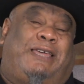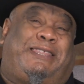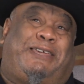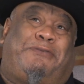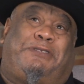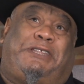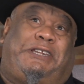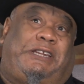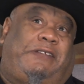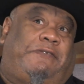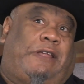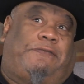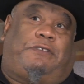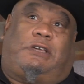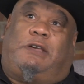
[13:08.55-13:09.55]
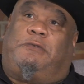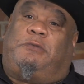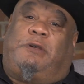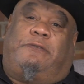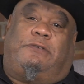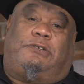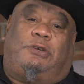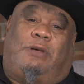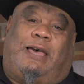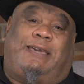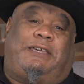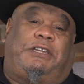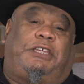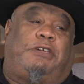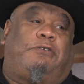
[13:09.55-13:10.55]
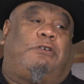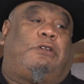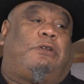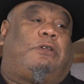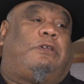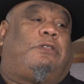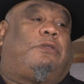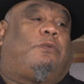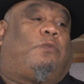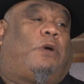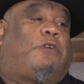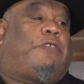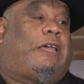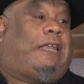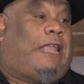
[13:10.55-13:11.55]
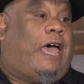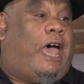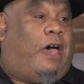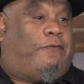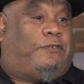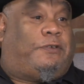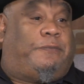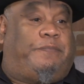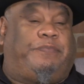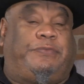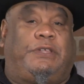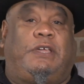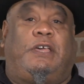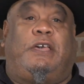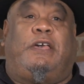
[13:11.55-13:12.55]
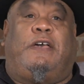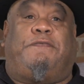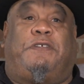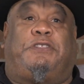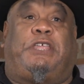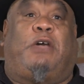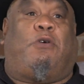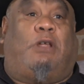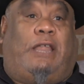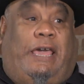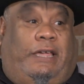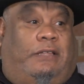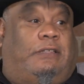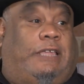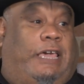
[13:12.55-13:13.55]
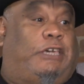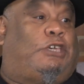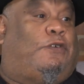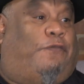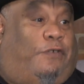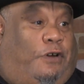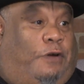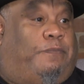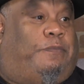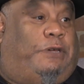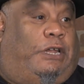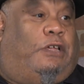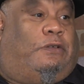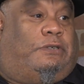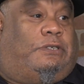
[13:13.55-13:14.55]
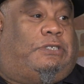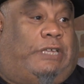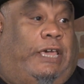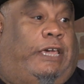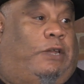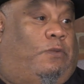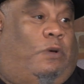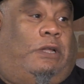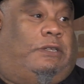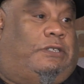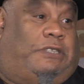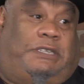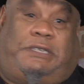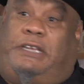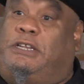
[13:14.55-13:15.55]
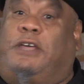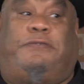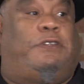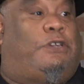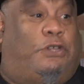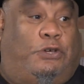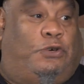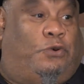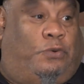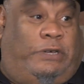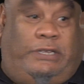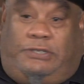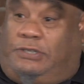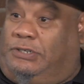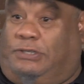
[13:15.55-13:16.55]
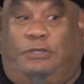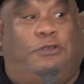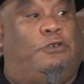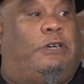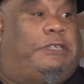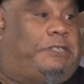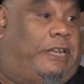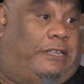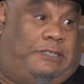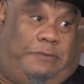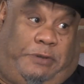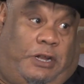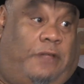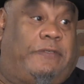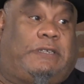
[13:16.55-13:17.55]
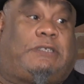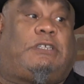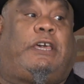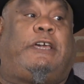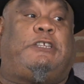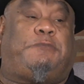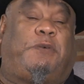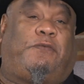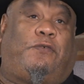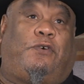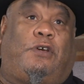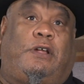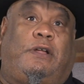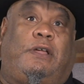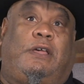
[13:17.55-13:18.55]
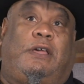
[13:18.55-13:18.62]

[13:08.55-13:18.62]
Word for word: They really didn't even have to come to me after the show. I could hear it in where they laughed. That they were like, thank you for, you know, saying what, this ain't nothing new, it's just new because it hasn't been on this stage before.